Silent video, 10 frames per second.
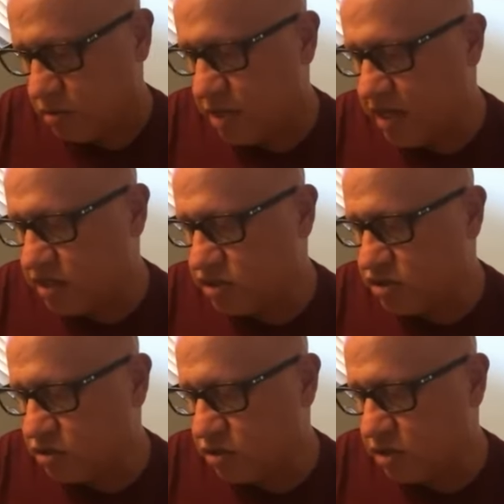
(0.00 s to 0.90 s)
making
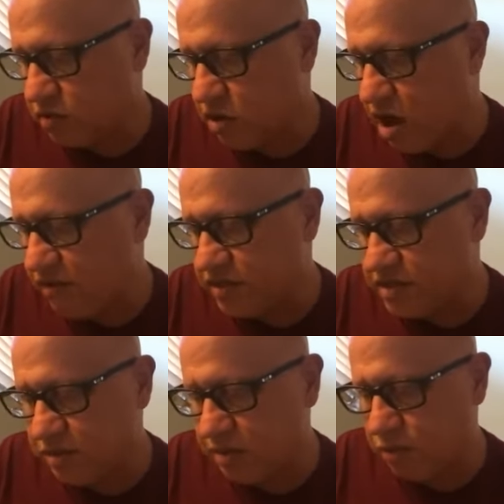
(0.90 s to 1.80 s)
sure they were all
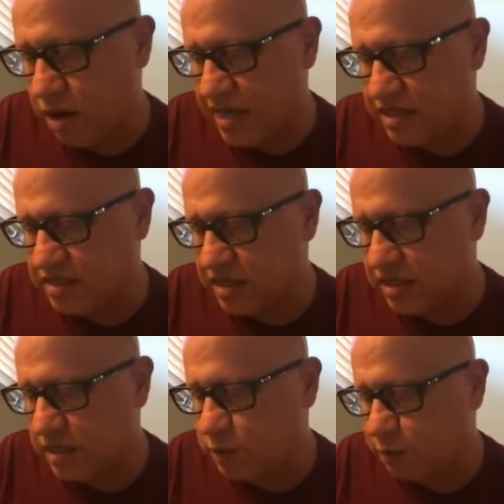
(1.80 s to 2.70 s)
visibly priced, that
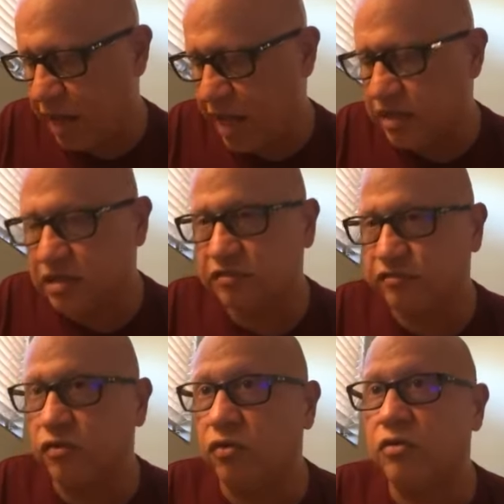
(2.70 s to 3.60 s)
each peg looked
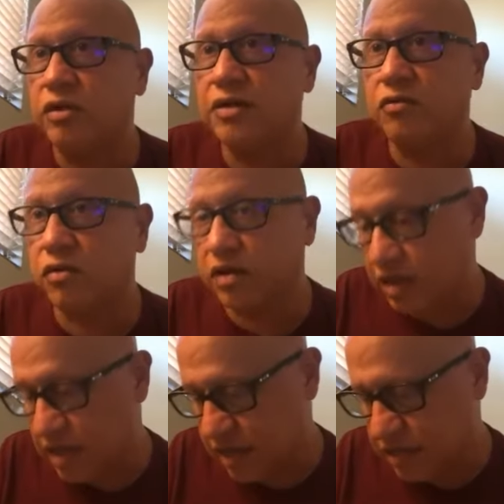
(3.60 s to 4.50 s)
full and
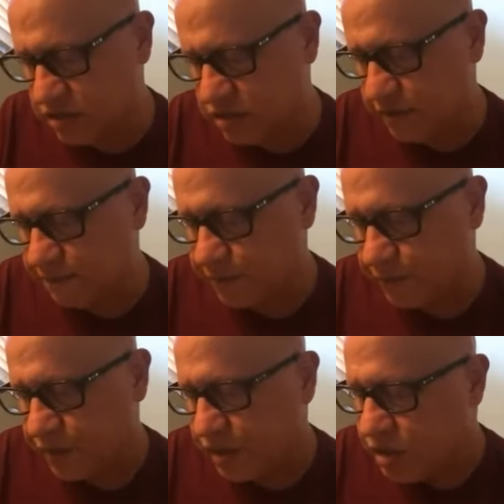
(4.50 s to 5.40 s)
organized.
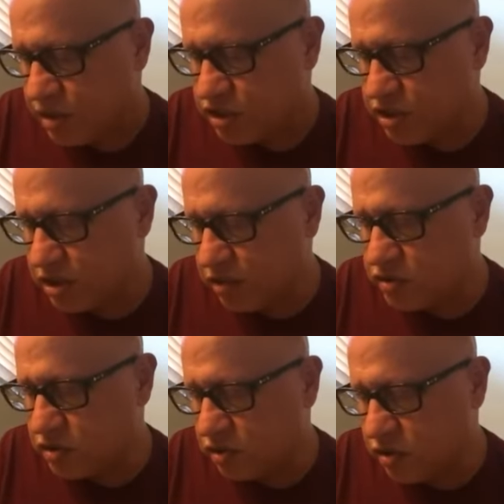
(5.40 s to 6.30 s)
She
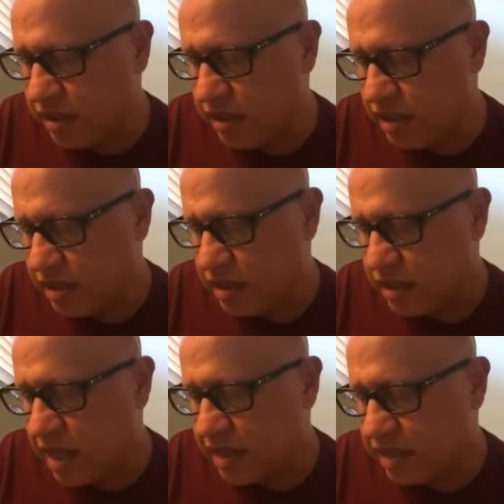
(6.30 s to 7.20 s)
closed early,
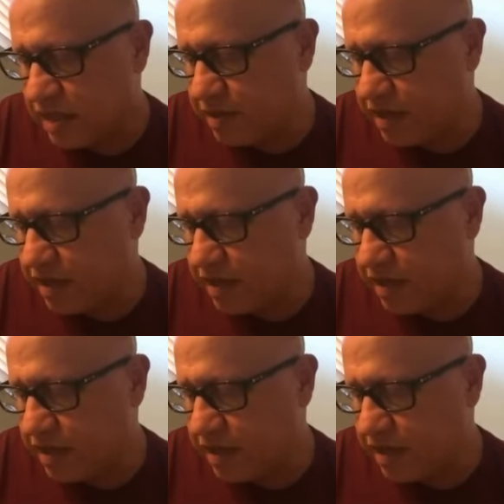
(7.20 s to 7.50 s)
locking up